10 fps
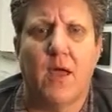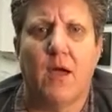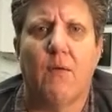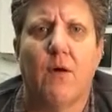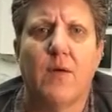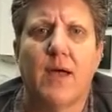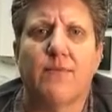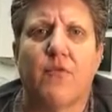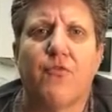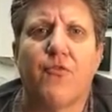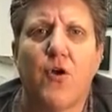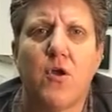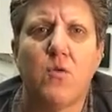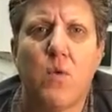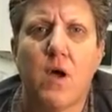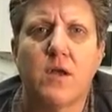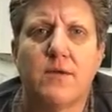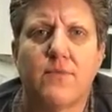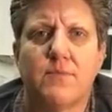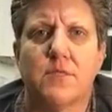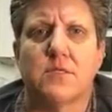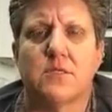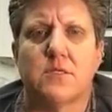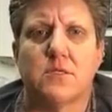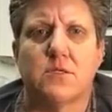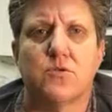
And what we have are 31 different businesses